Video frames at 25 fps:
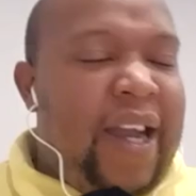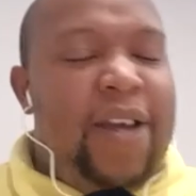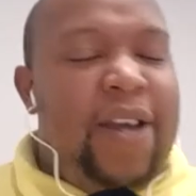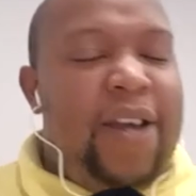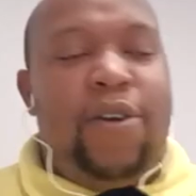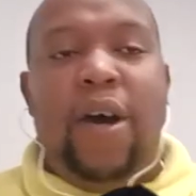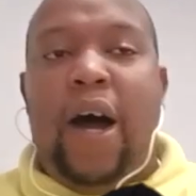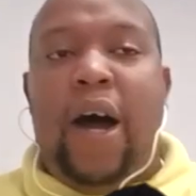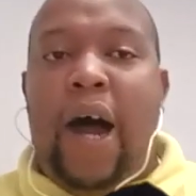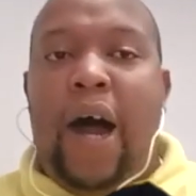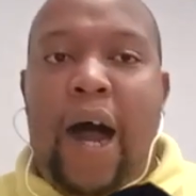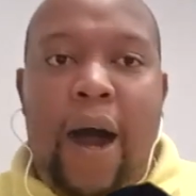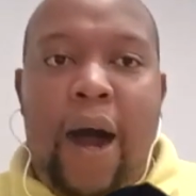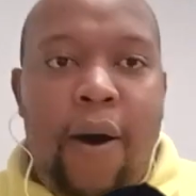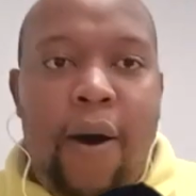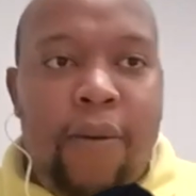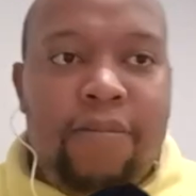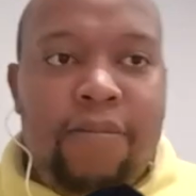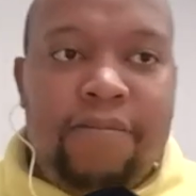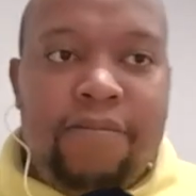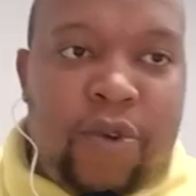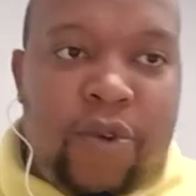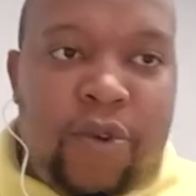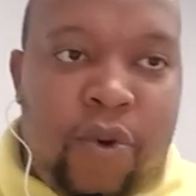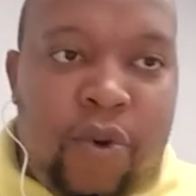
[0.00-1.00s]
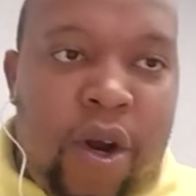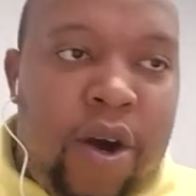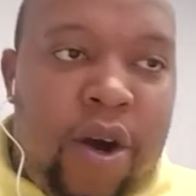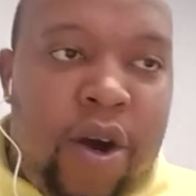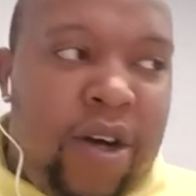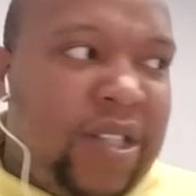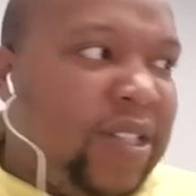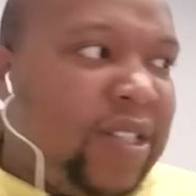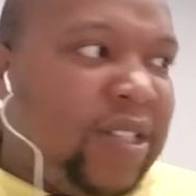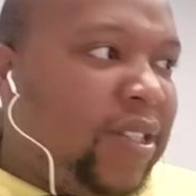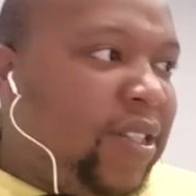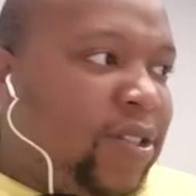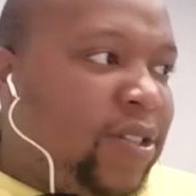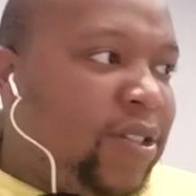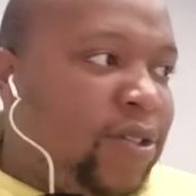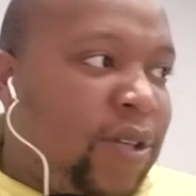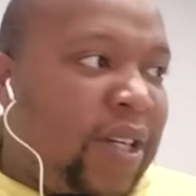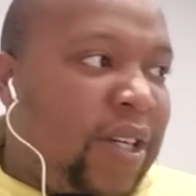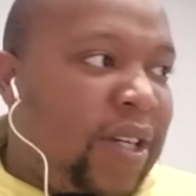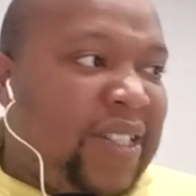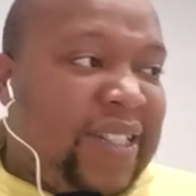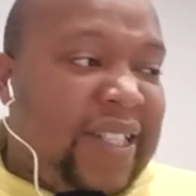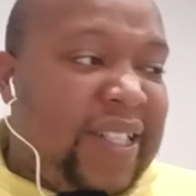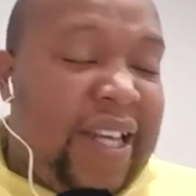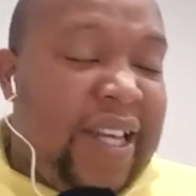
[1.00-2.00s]
know how Roy Hodgson is going
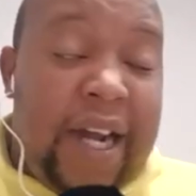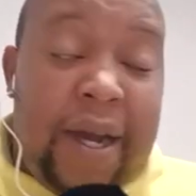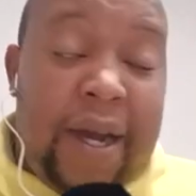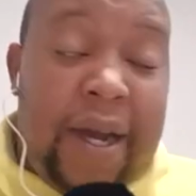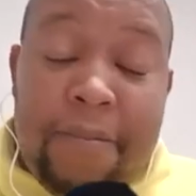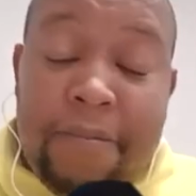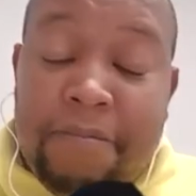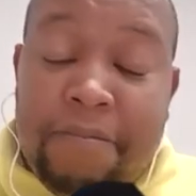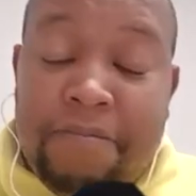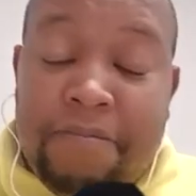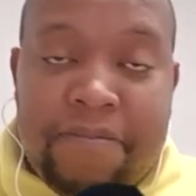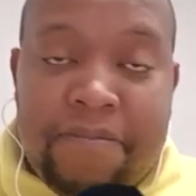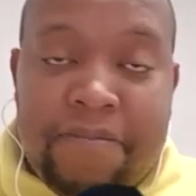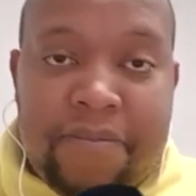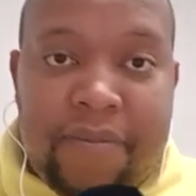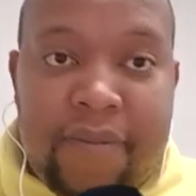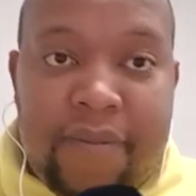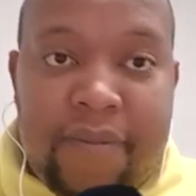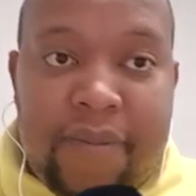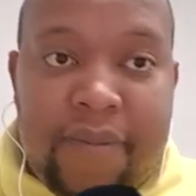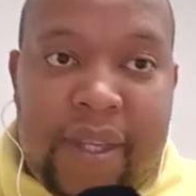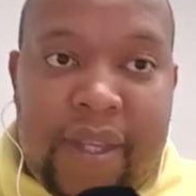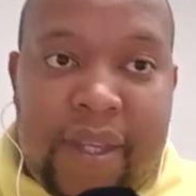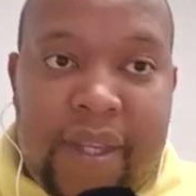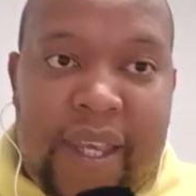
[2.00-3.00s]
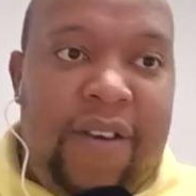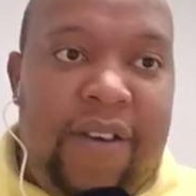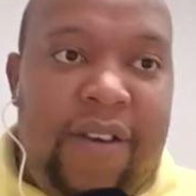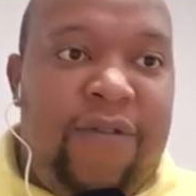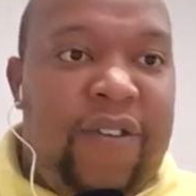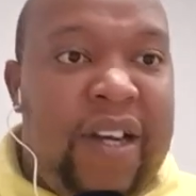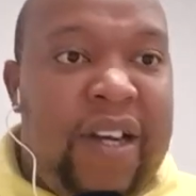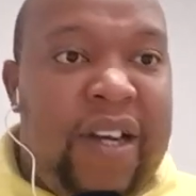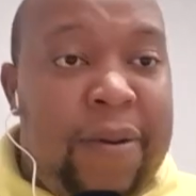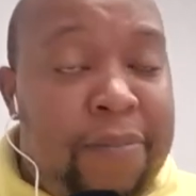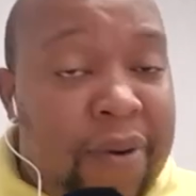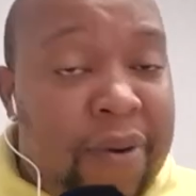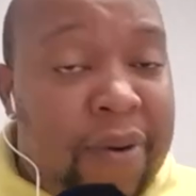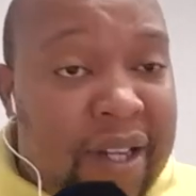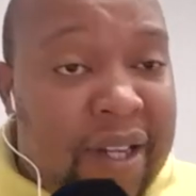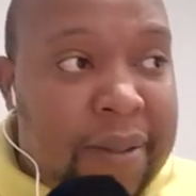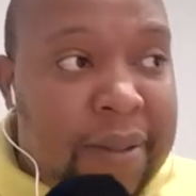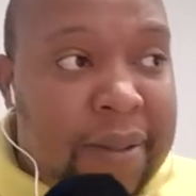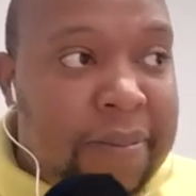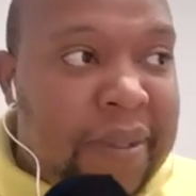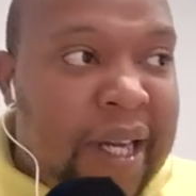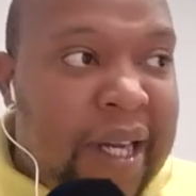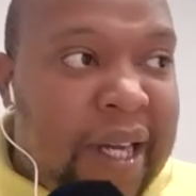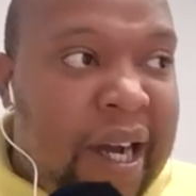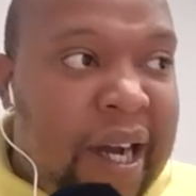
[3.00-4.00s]
to set up. Can Villa break
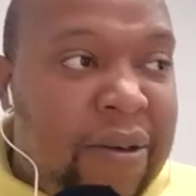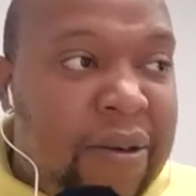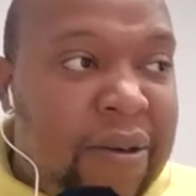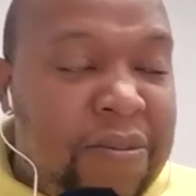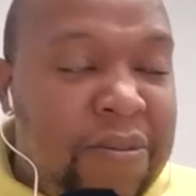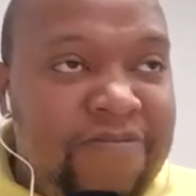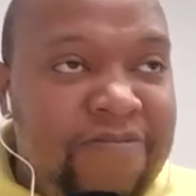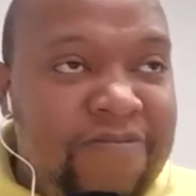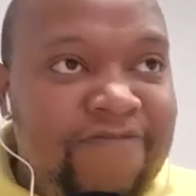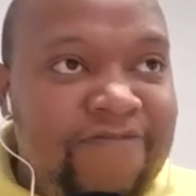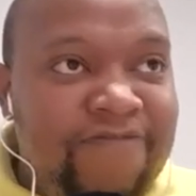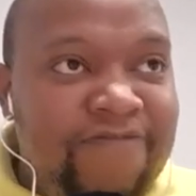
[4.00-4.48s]
them down?